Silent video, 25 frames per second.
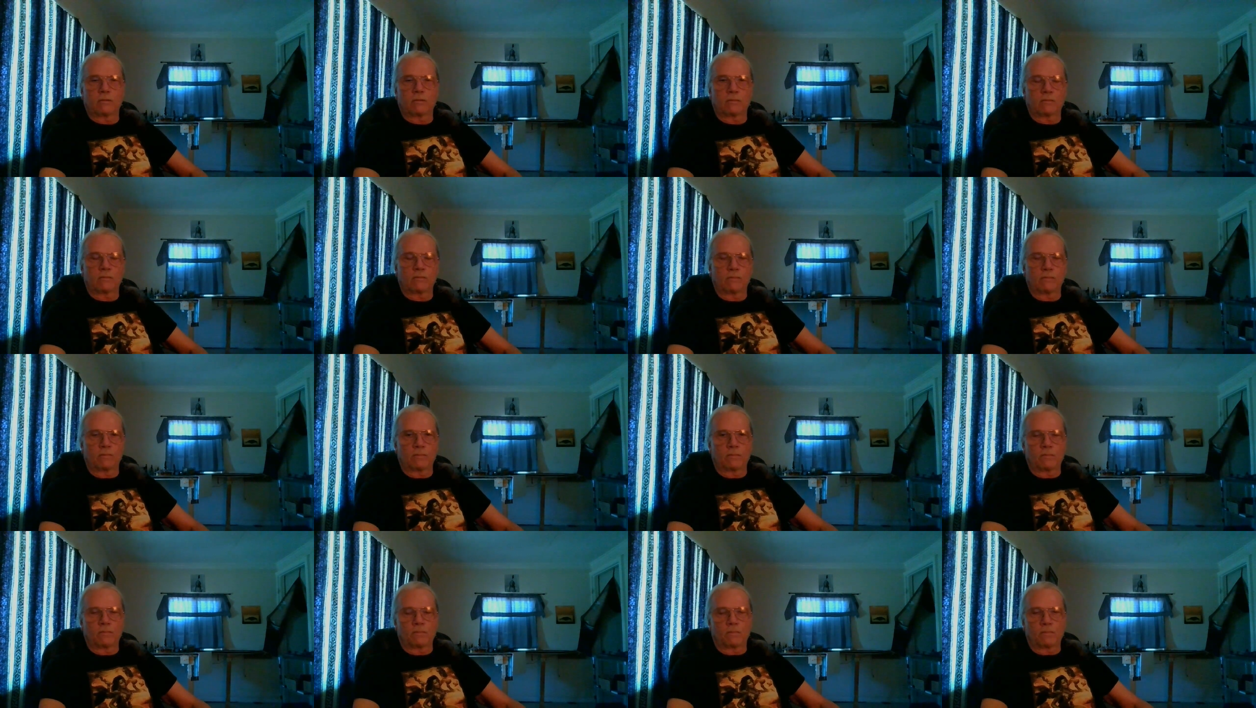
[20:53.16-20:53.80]

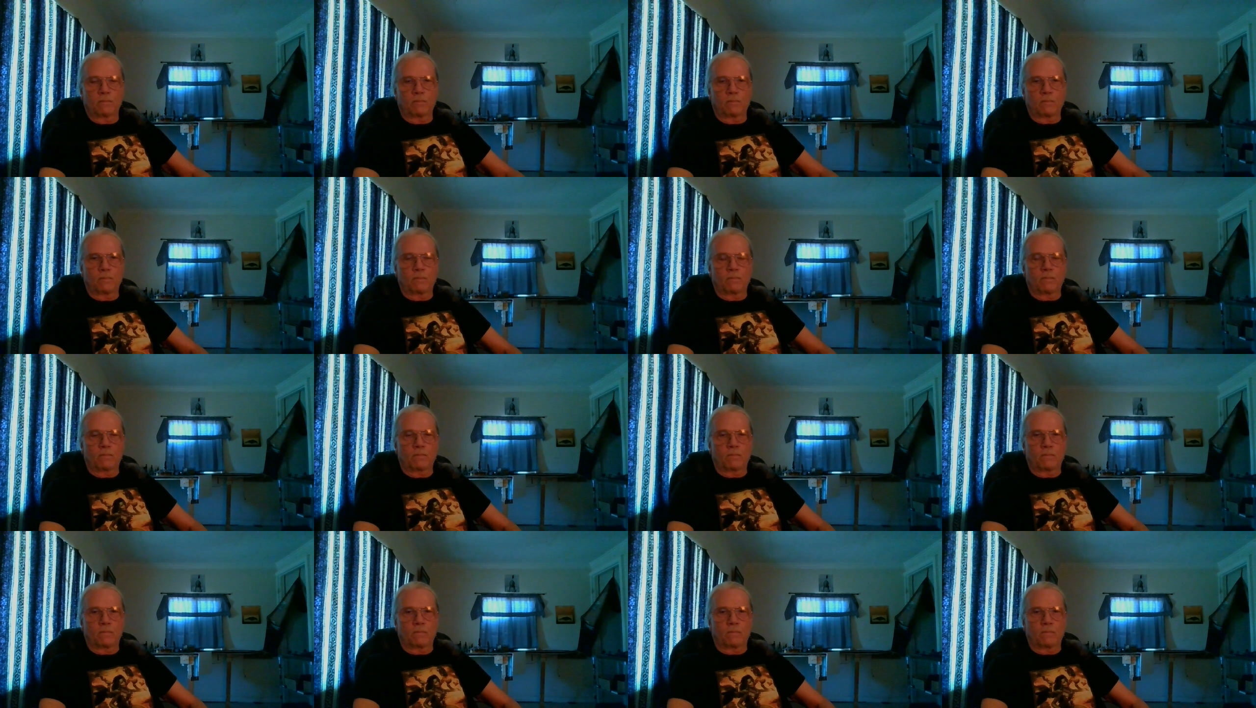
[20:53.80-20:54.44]

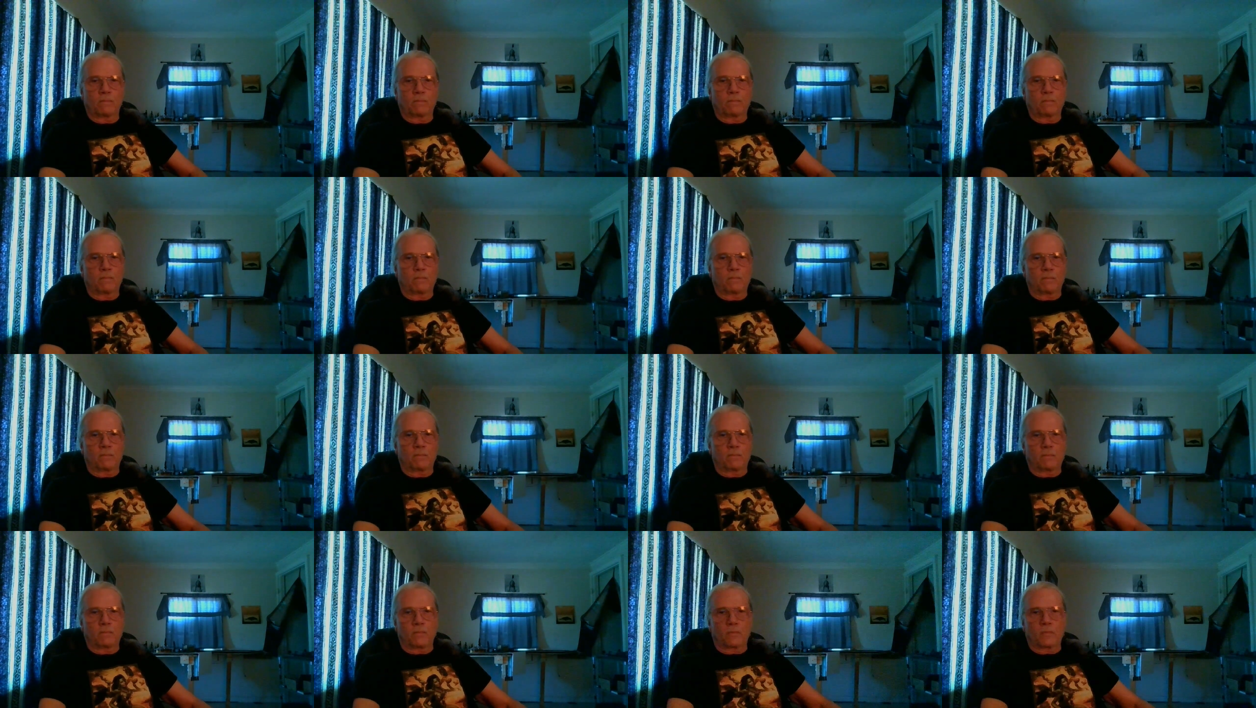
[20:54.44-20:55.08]

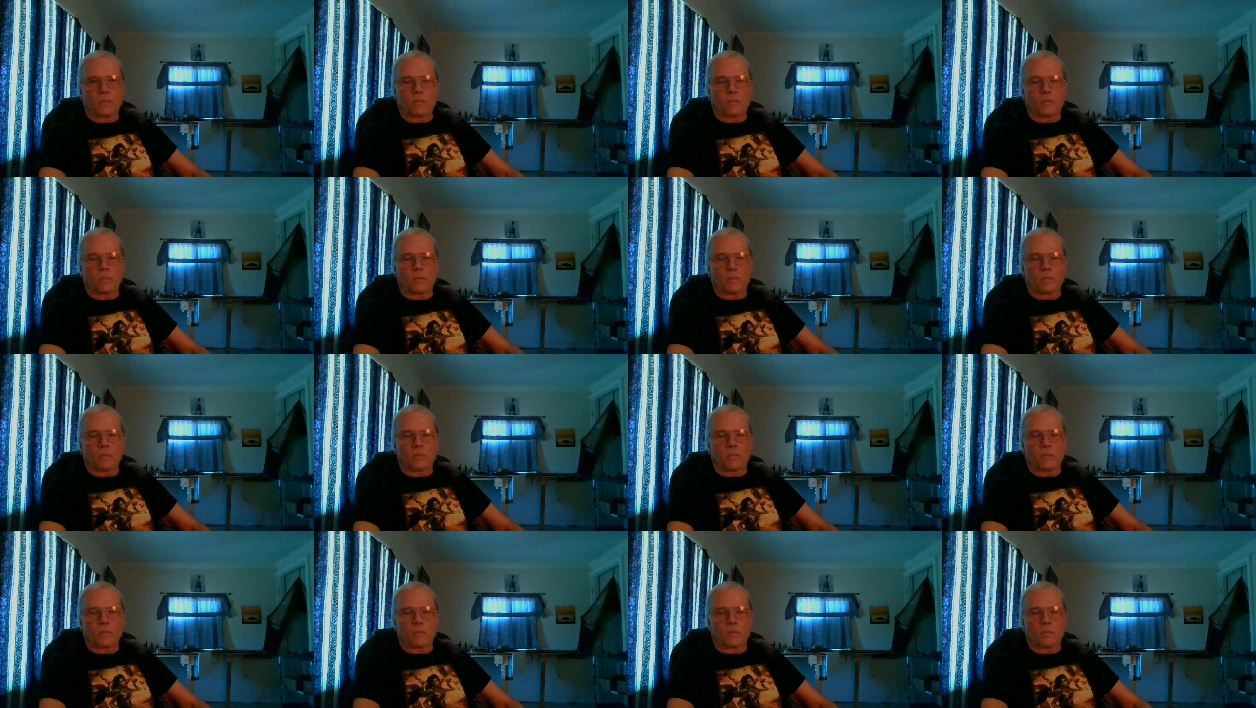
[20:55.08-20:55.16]
Nothing is said.